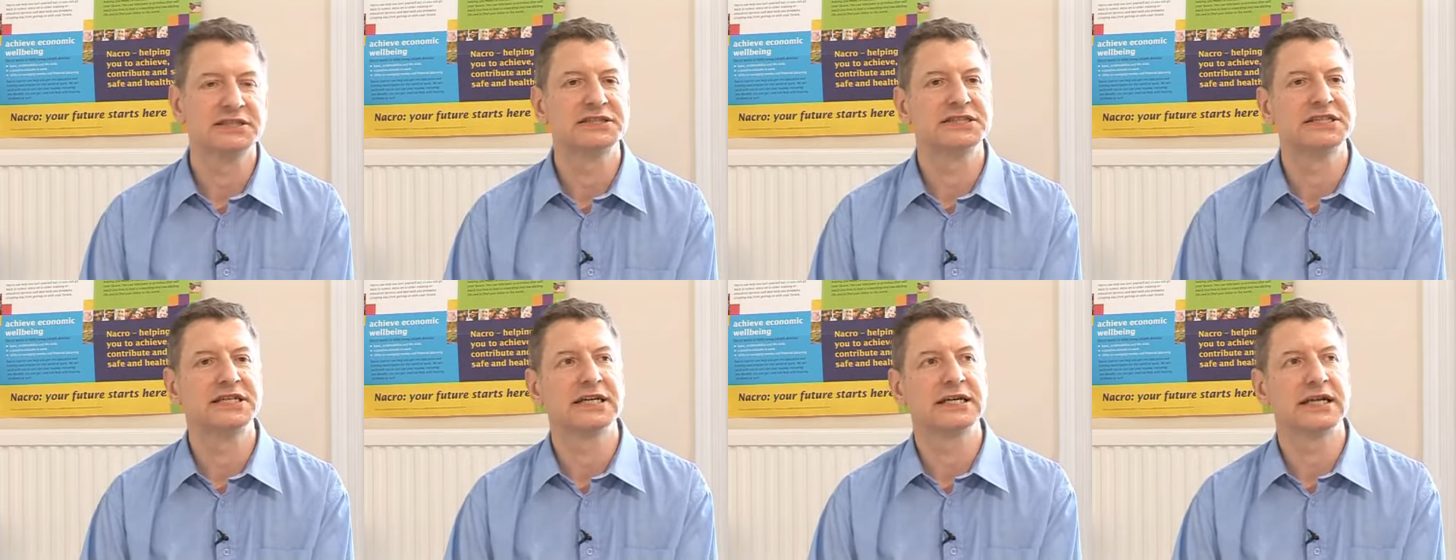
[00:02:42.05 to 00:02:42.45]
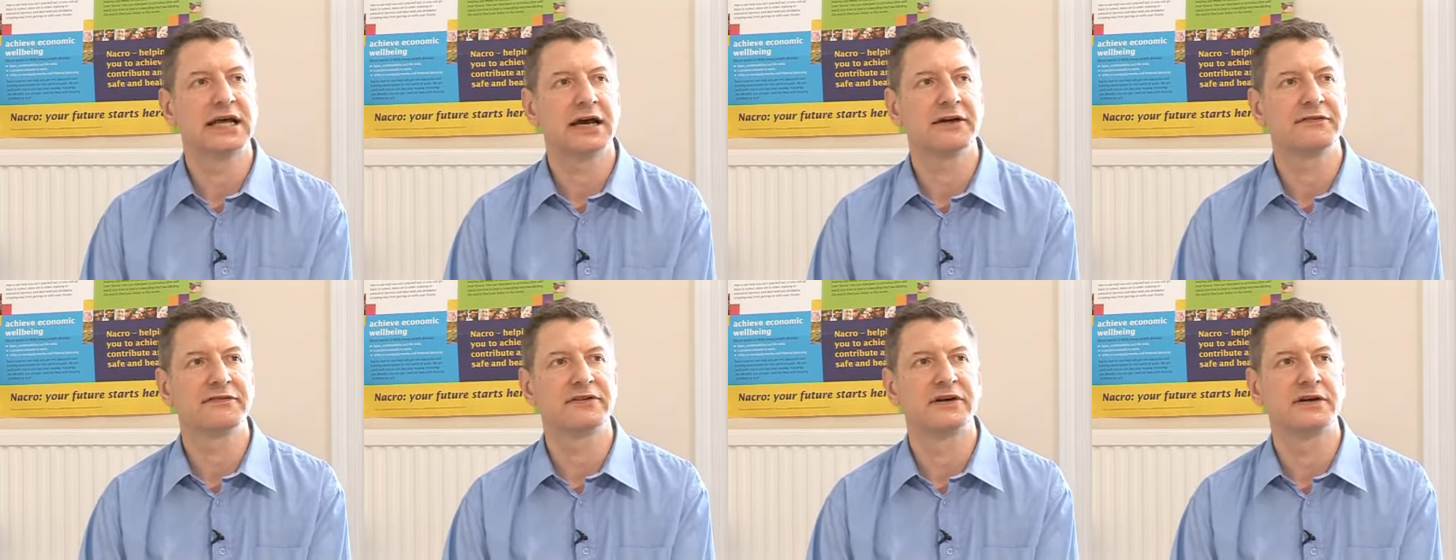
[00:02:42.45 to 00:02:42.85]
she
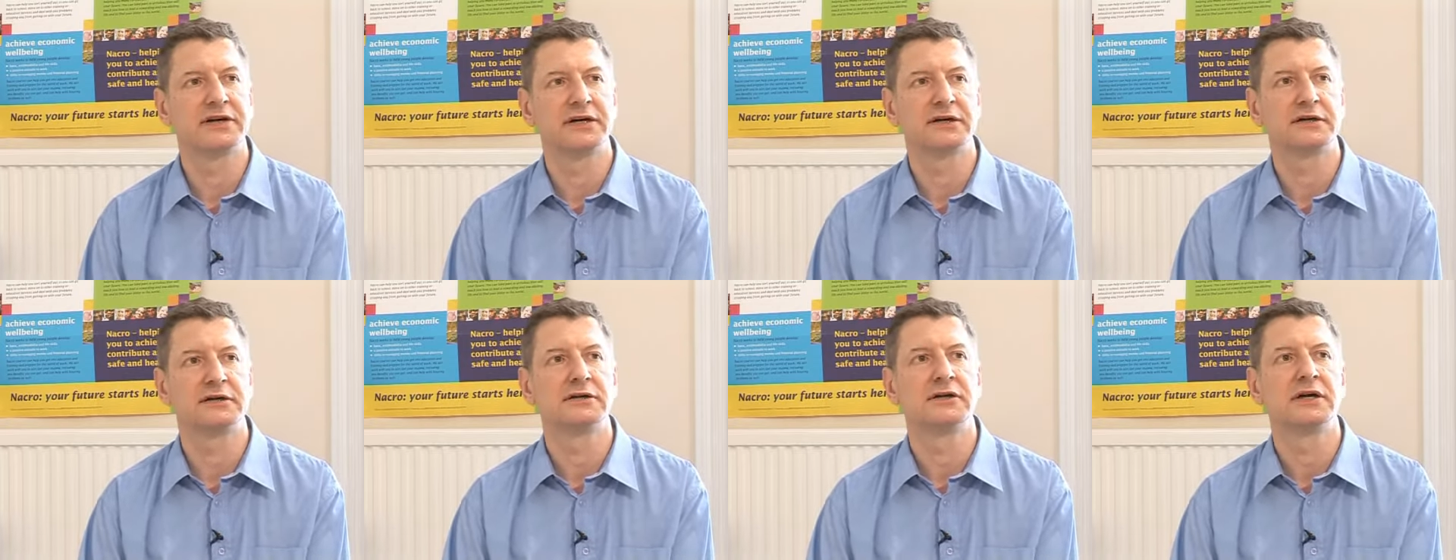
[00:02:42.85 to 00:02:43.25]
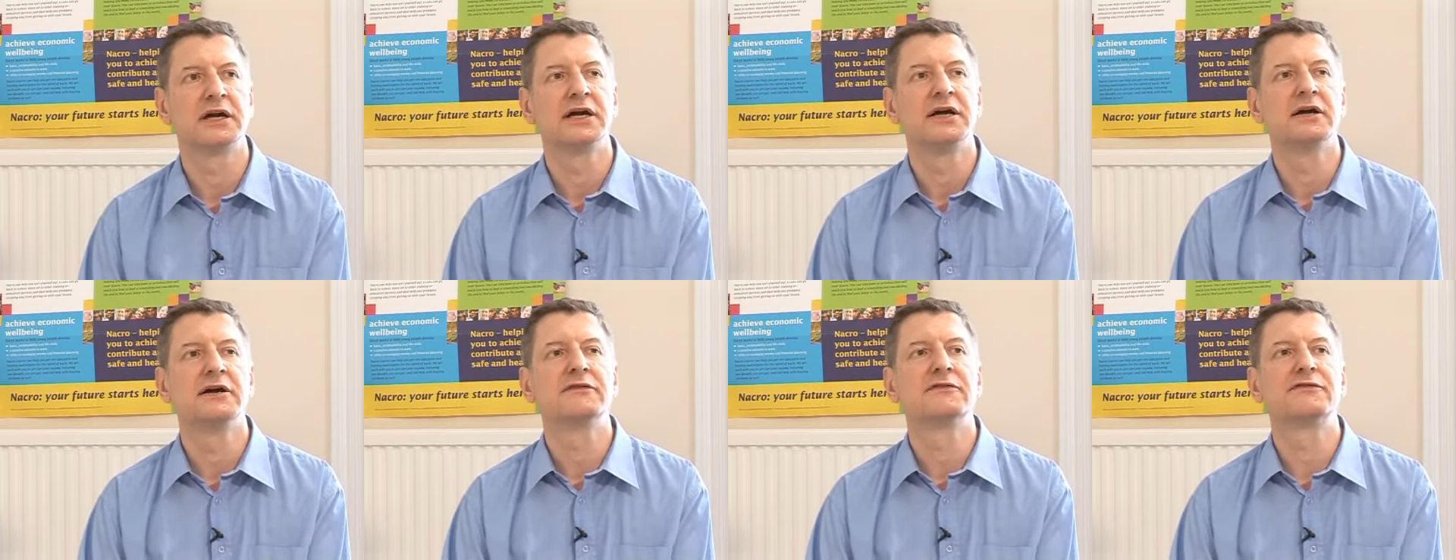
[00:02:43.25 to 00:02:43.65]
left her
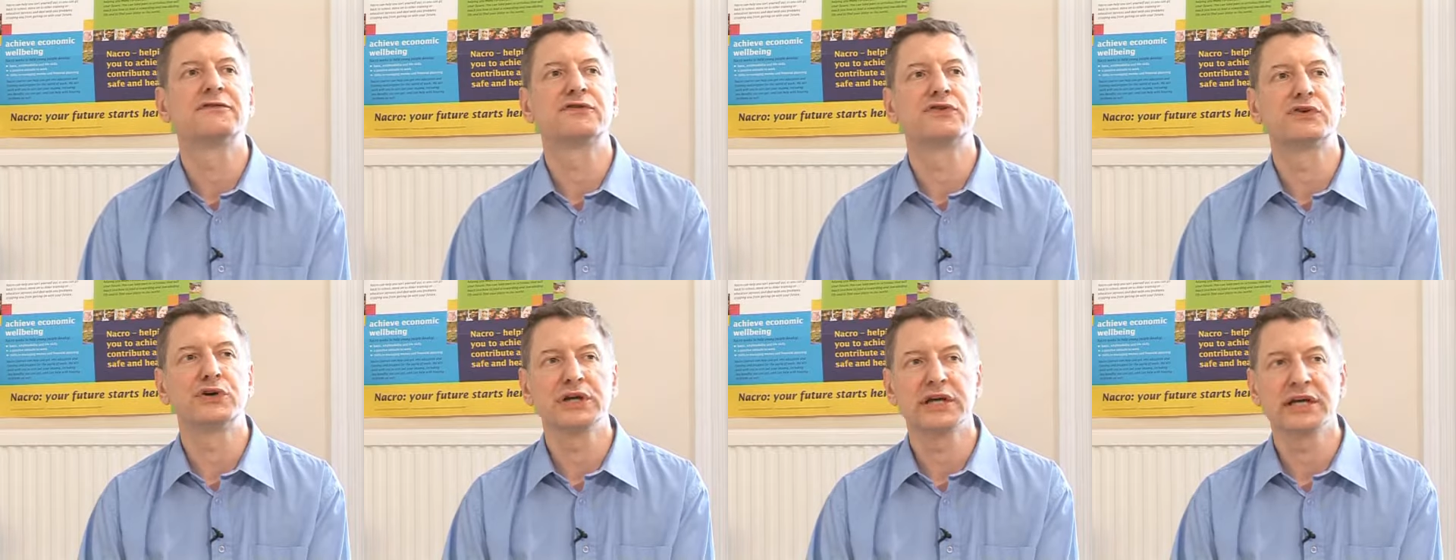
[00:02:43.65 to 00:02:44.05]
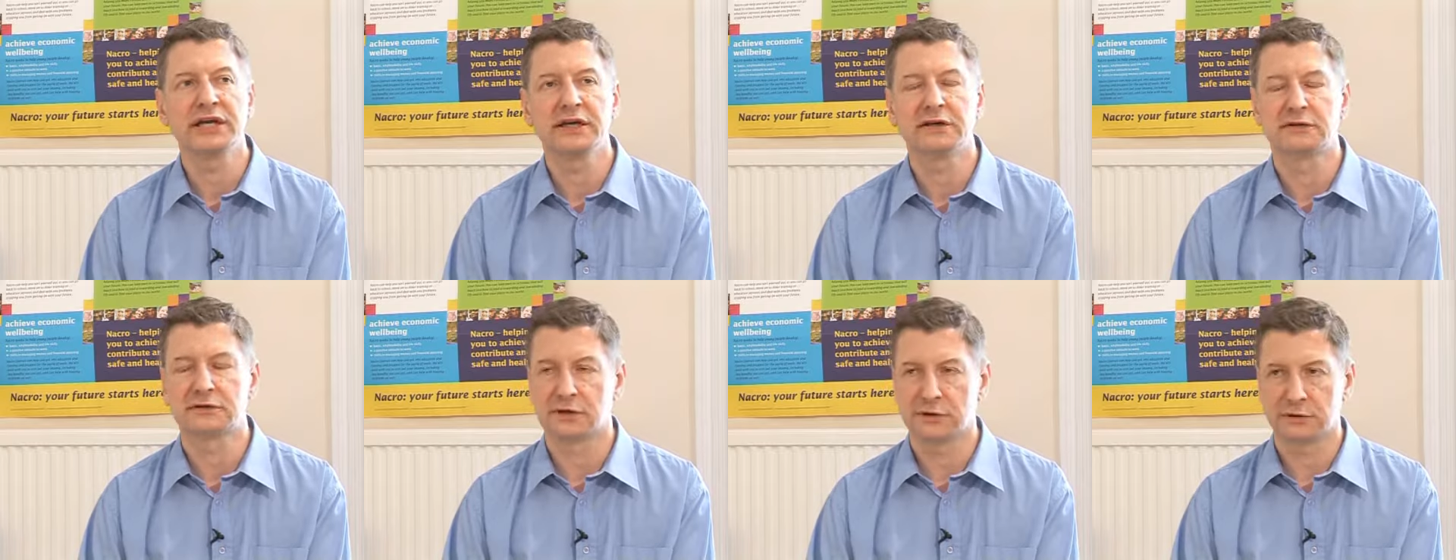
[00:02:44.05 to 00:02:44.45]

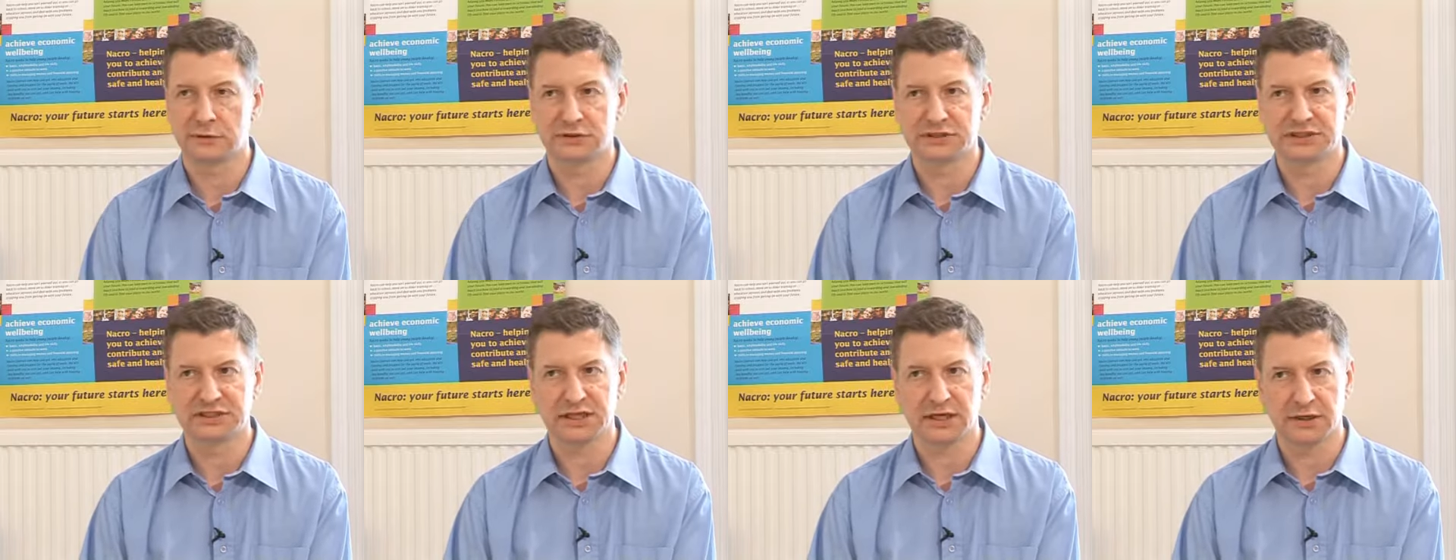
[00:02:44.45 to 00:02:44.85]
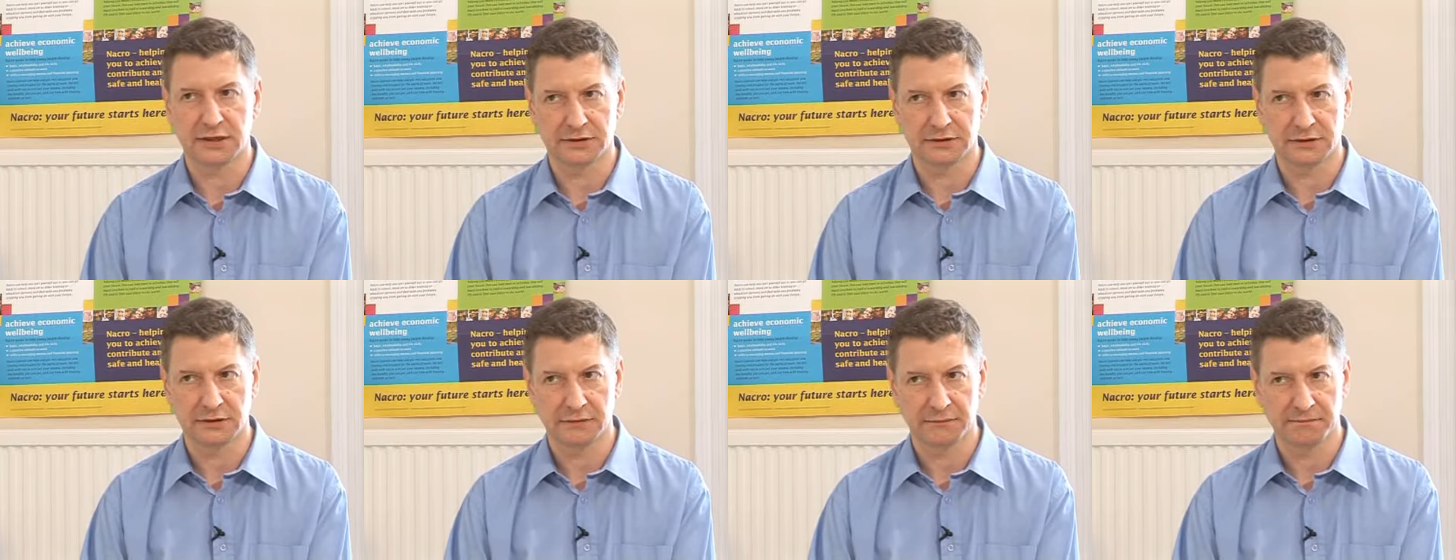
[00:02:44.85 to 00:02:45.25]
three-year-old
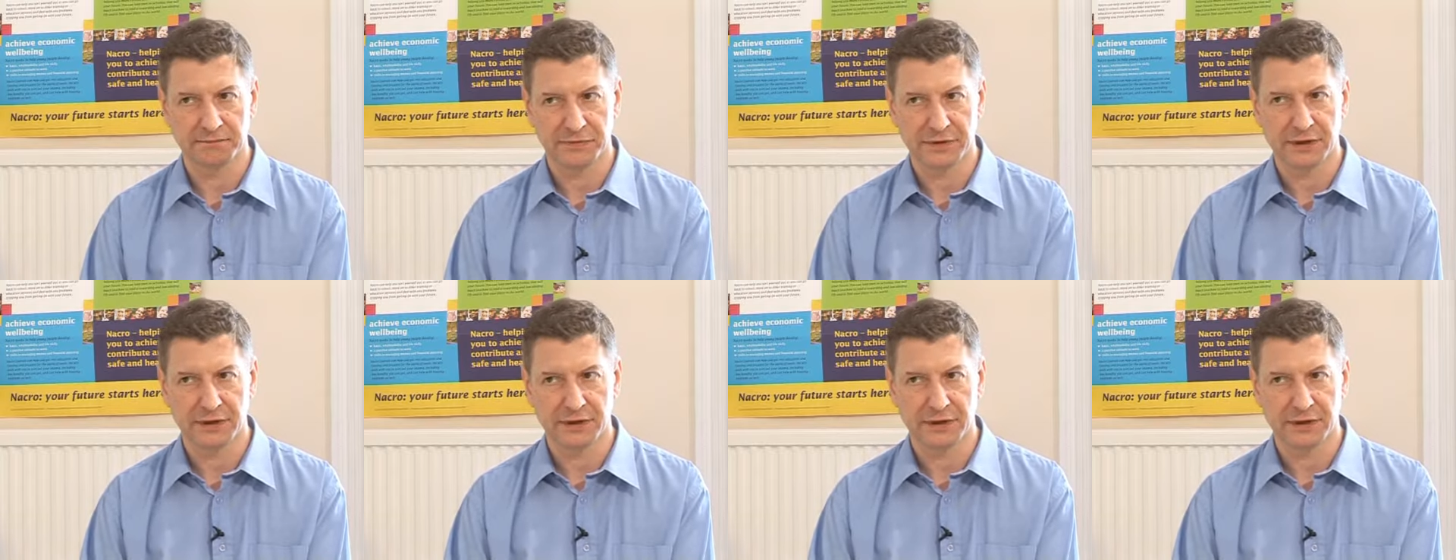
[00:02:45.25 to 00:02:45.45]
son